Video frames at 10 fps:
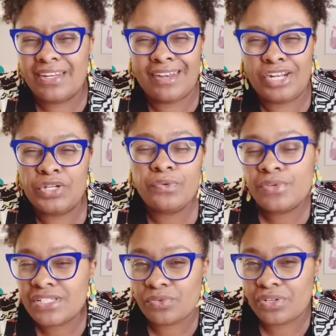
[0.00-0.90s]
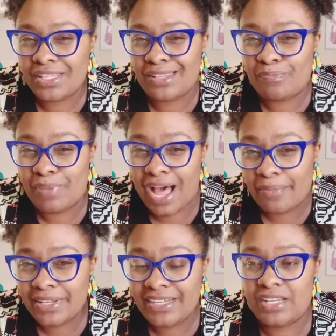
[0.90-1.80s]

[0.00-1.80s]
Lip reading: And I knew it wasn't really the bobbin.